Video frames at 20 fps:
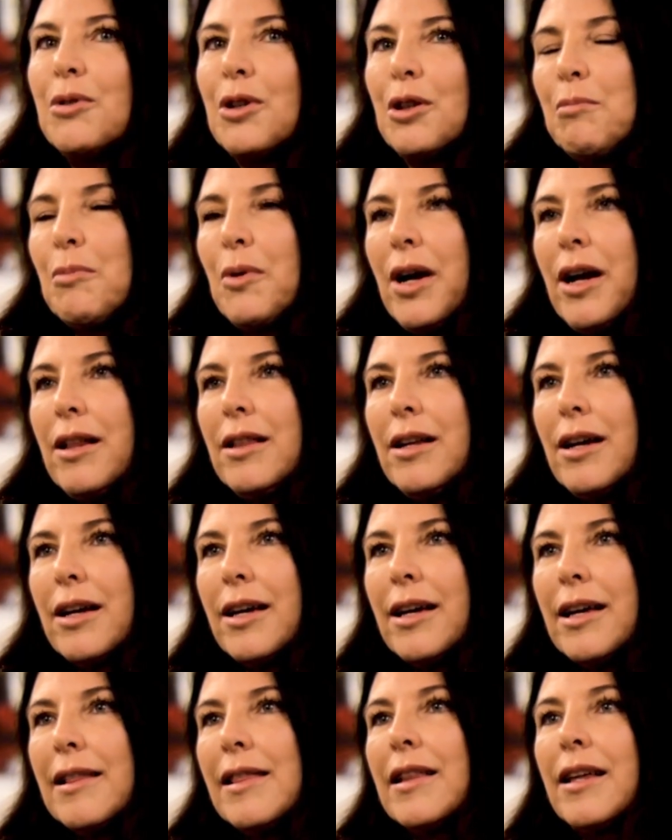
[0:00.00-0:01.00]
with a brand that
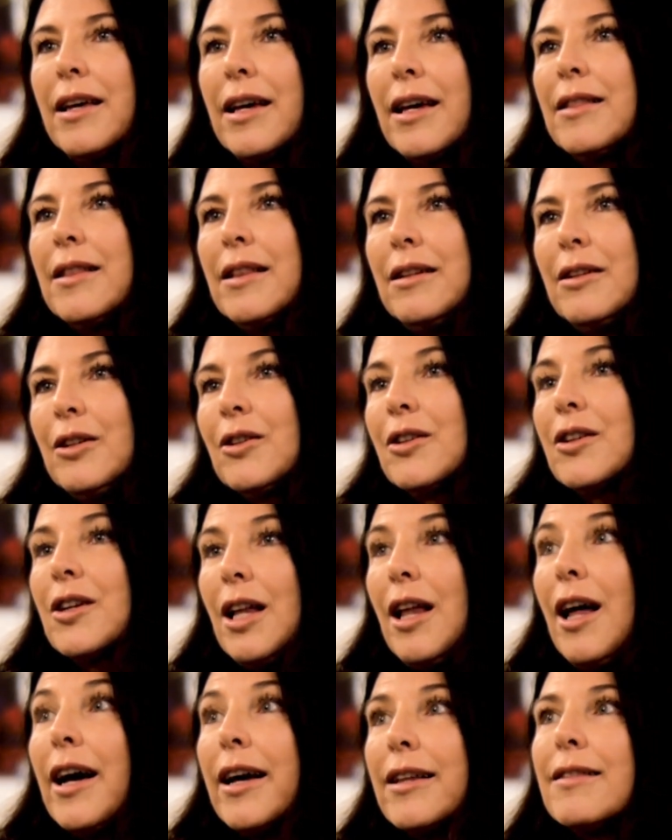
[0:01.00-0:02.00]
can get your
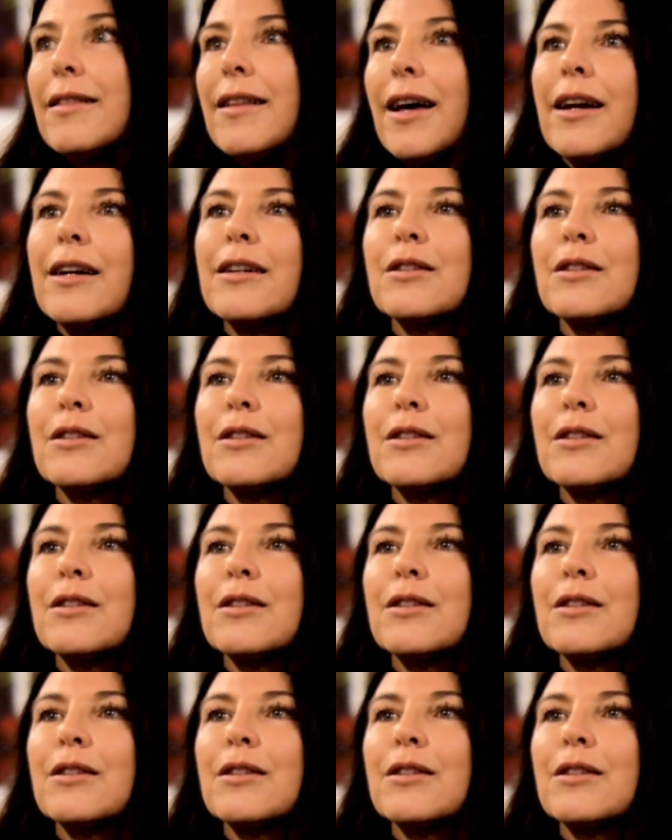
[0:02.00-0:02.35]
client that